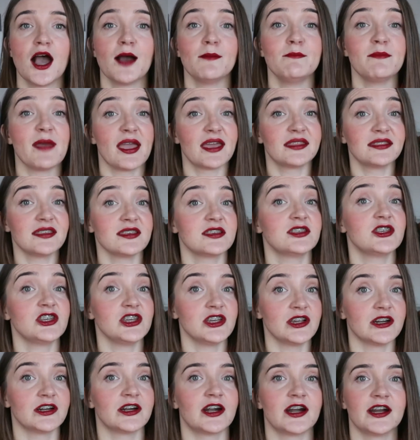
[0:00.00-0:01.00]
make this
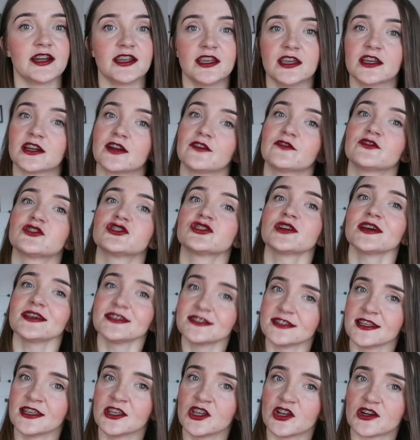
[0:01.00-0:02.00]
year a year of
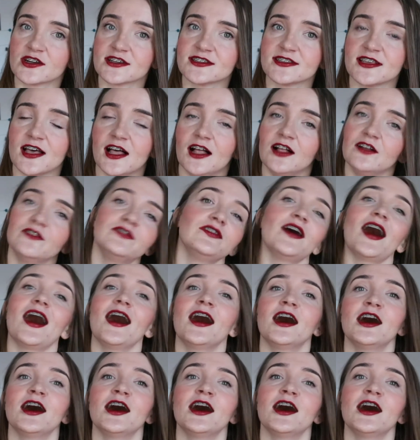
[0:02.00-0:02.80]
trusting yourself,